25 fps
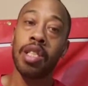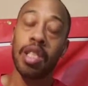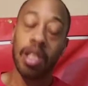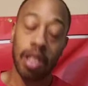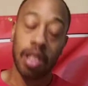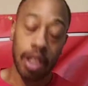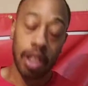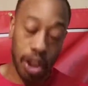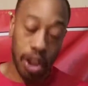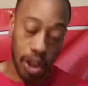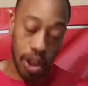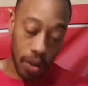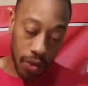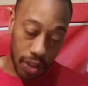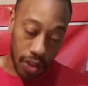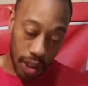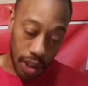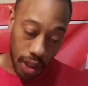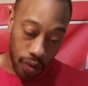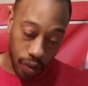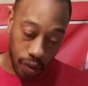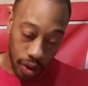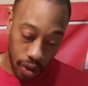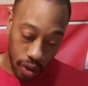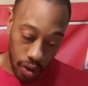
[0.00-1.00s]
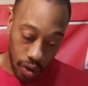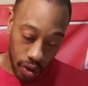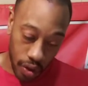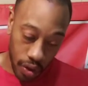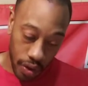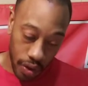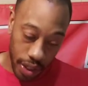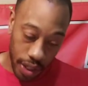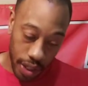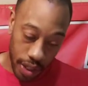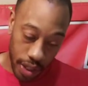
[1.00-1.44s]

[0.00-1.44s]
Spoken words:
show self-control there.